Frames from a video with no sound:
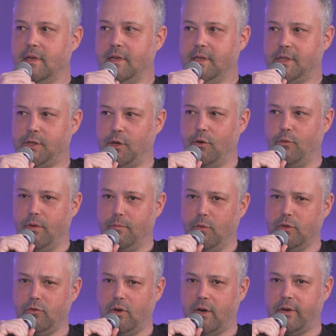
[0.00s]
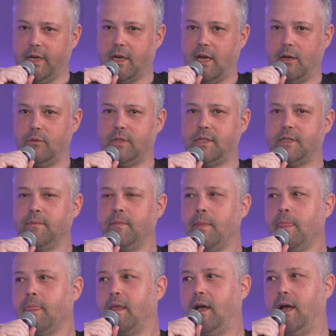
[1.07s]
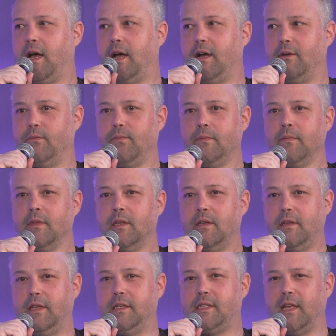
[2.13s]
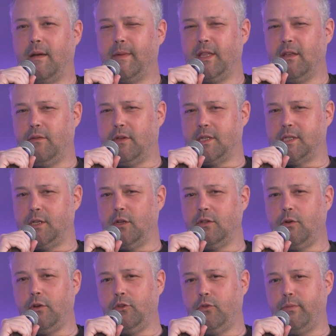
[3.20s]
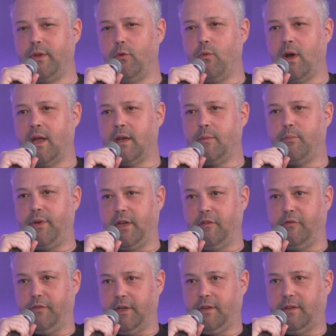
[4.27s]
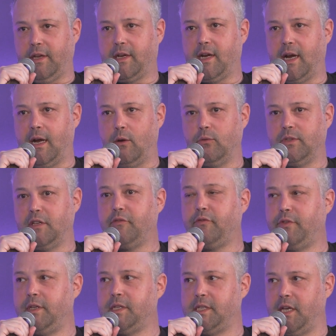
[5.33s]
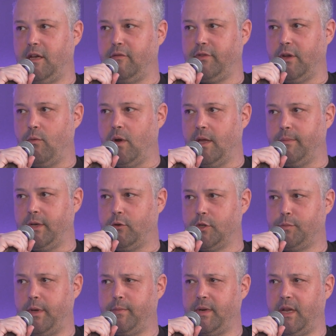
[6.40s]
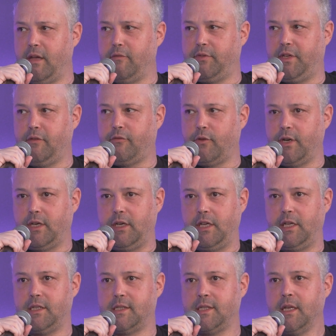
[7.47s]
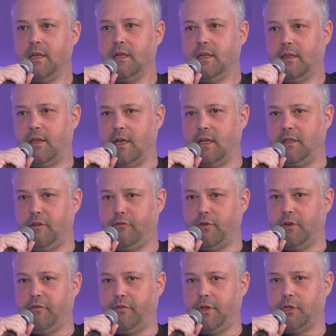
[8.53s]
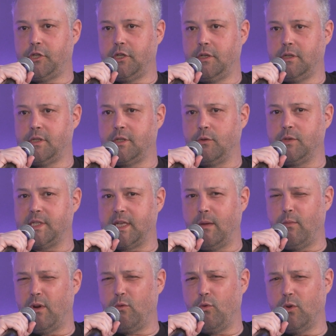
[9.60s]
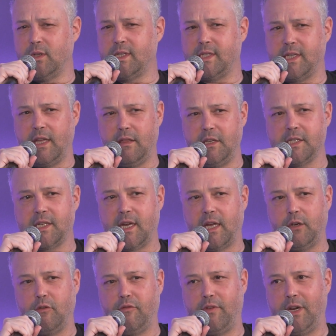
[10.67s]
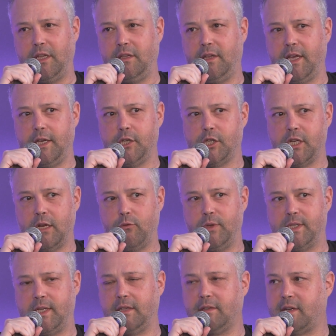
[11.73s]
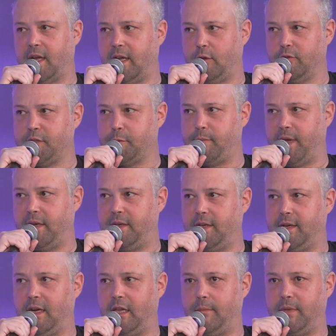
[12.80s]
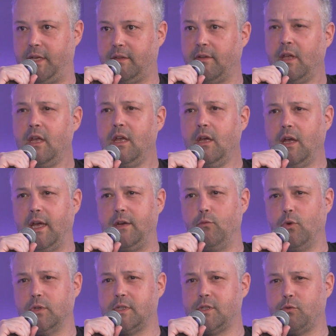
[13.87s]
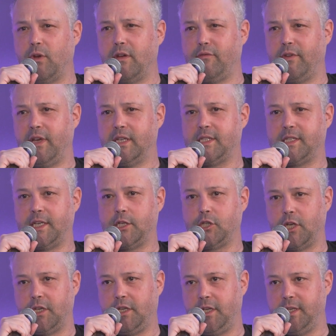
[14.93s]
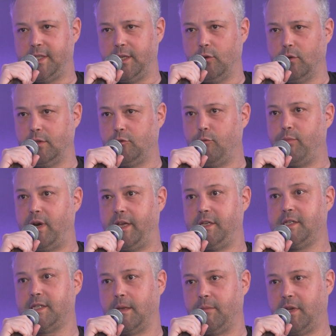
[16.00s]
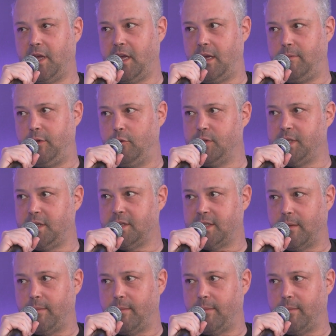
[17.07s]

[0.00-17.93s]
So with modular accounts, there's not going to be one perfect account that fits everyone because people have different needs. There are different features. So someone wants this kind of validation with that kind of spending limit and wants to have session keys in order to play some game using some